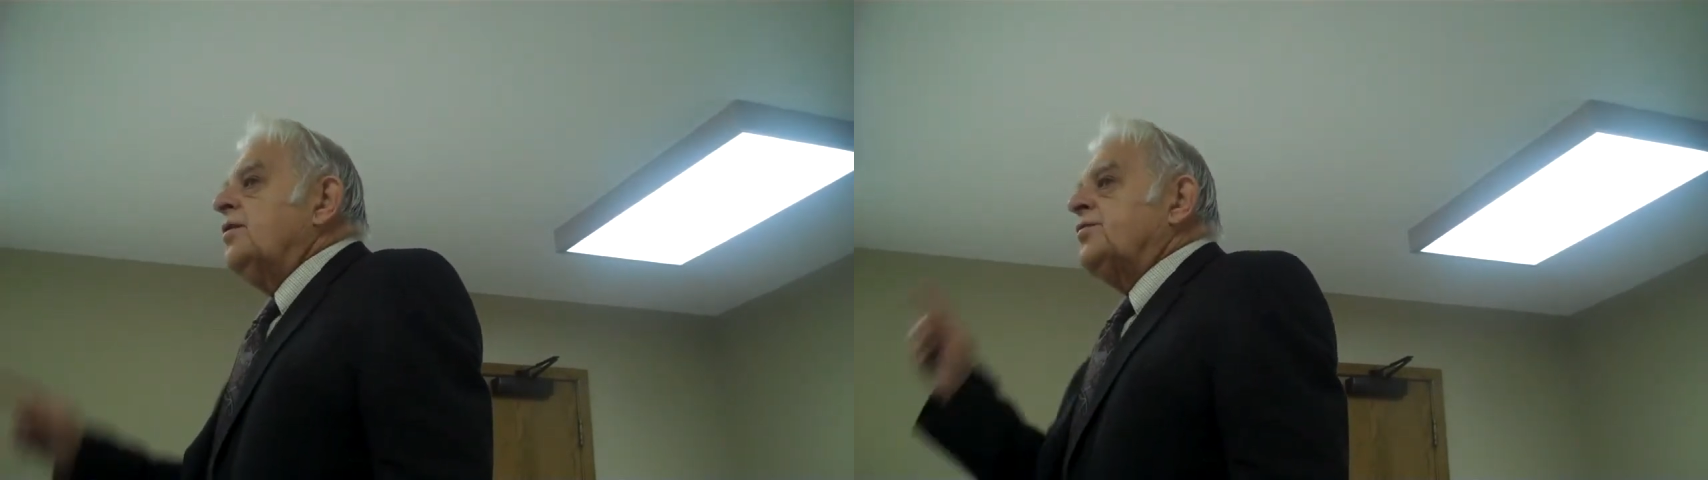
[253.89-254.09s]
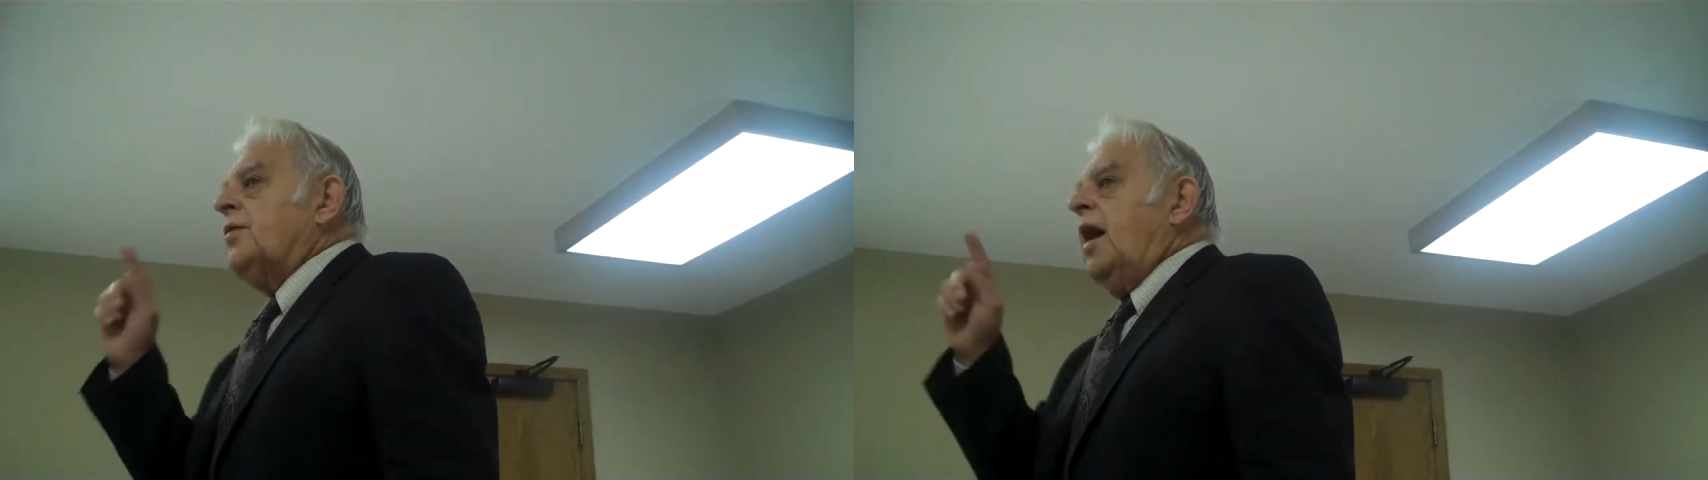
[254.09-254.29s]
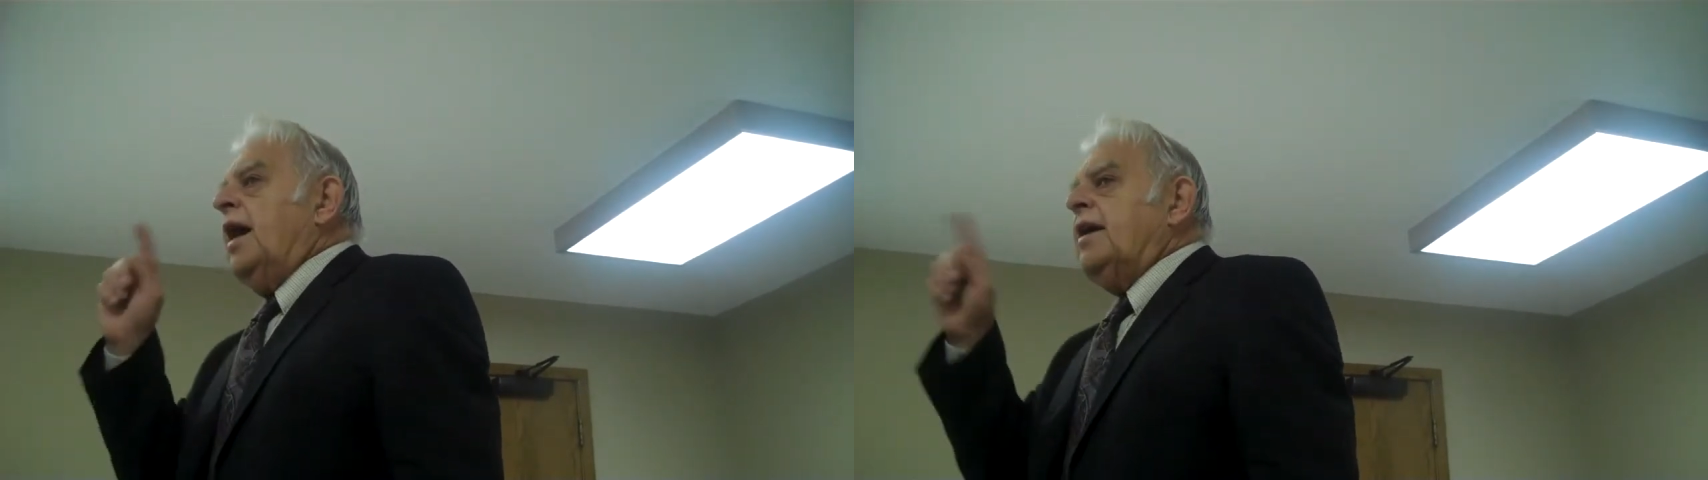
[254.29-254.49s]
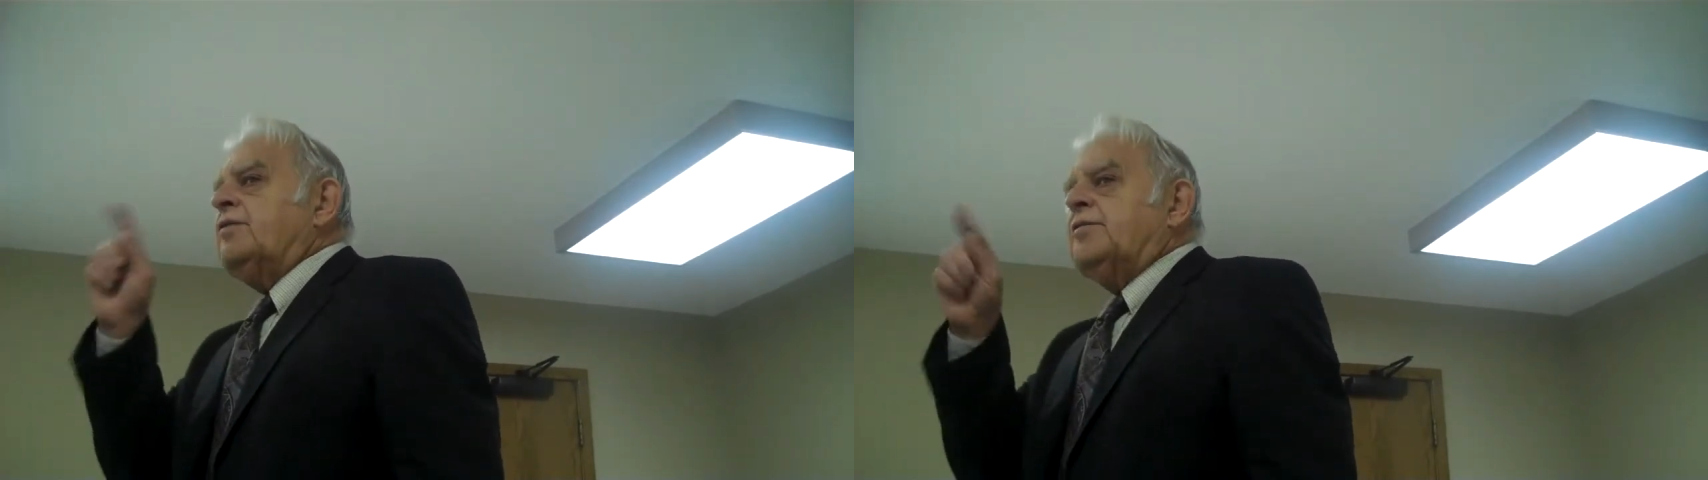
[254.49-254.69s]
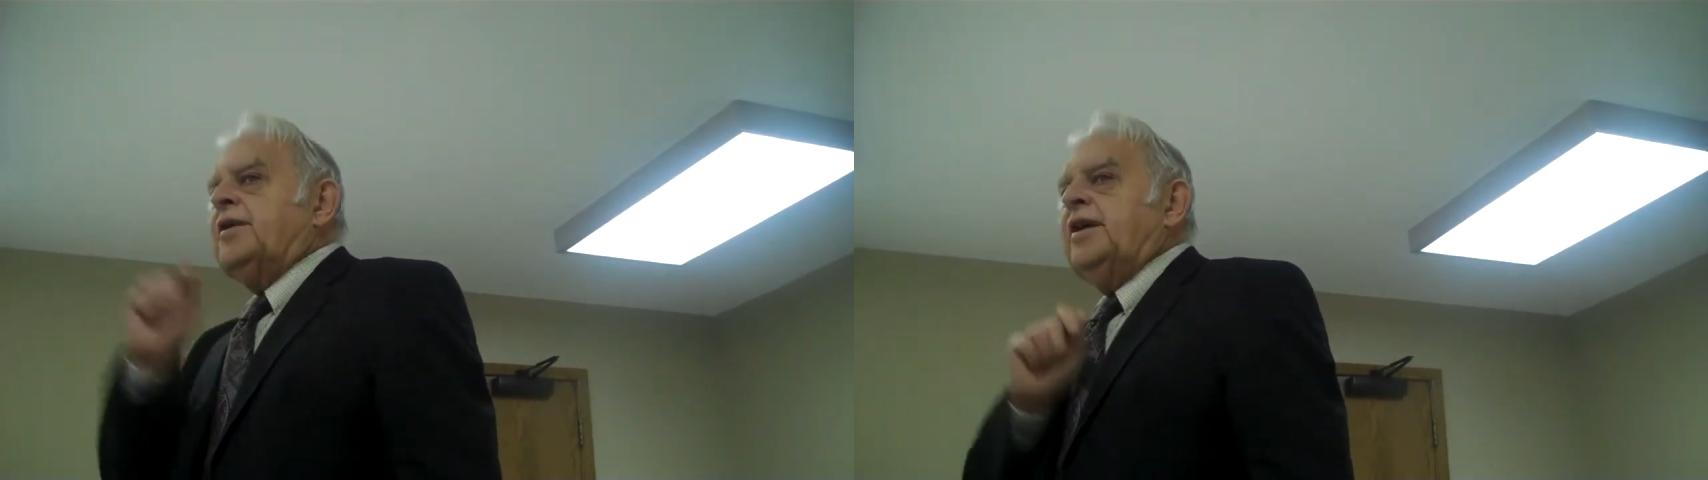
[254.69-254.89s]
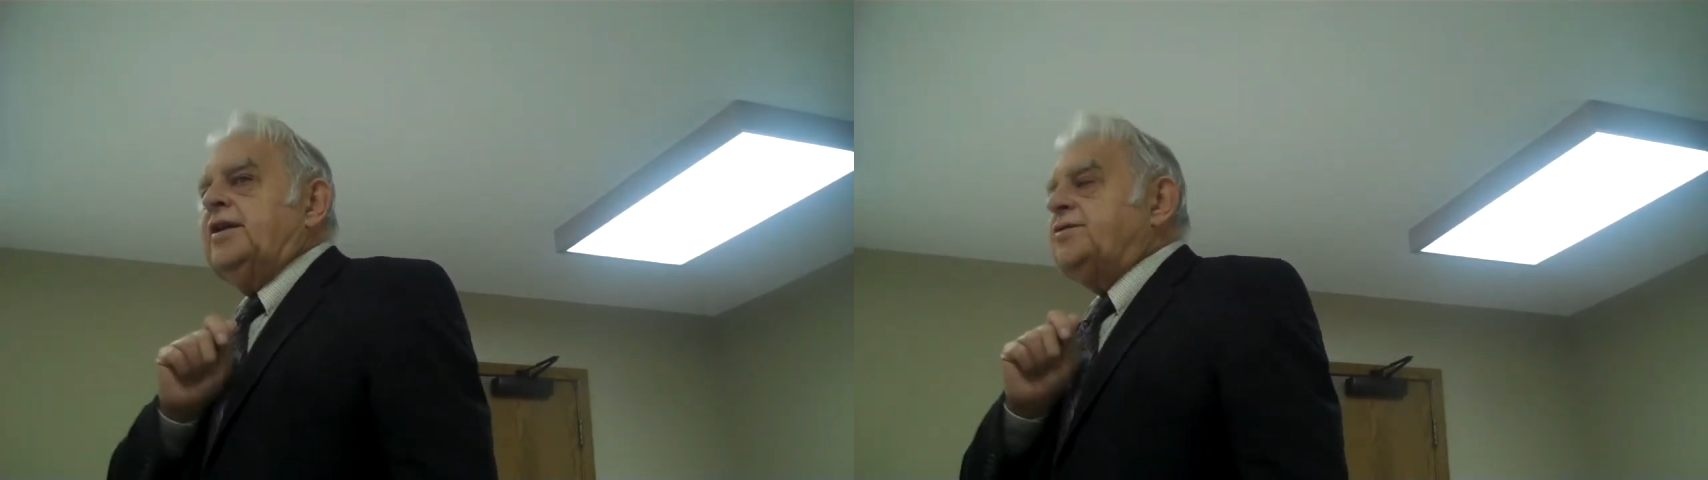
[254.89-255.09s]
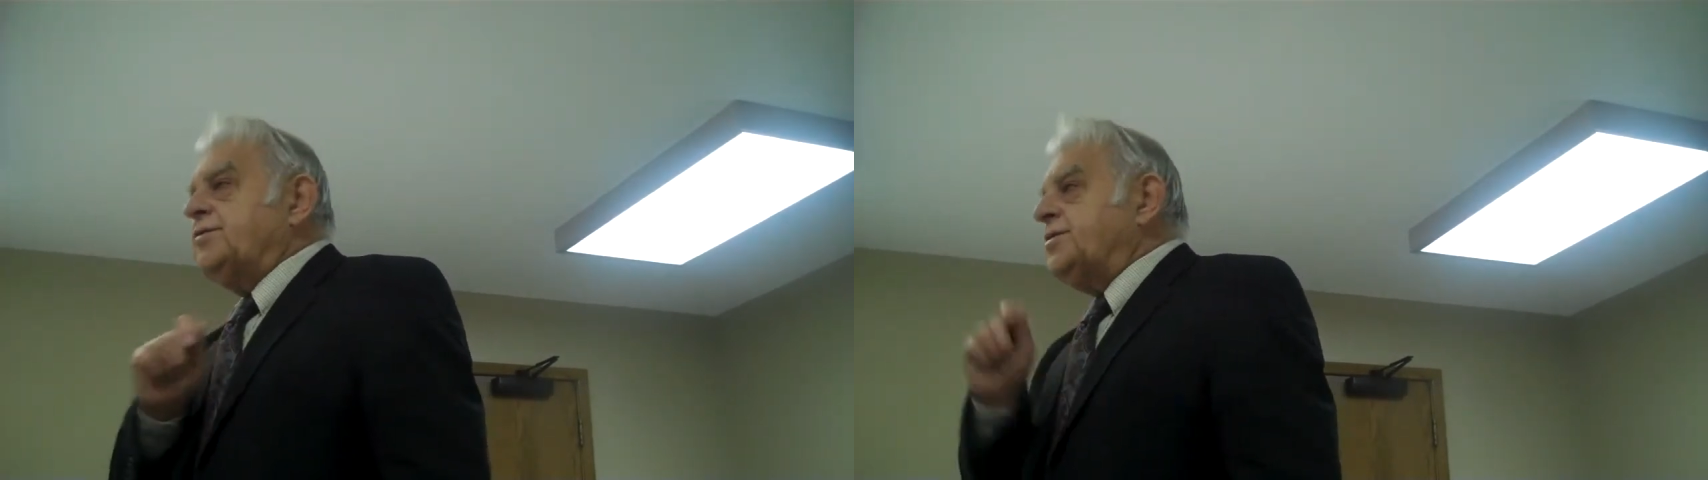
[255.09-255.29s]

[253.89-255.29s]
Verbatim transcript: So I agreed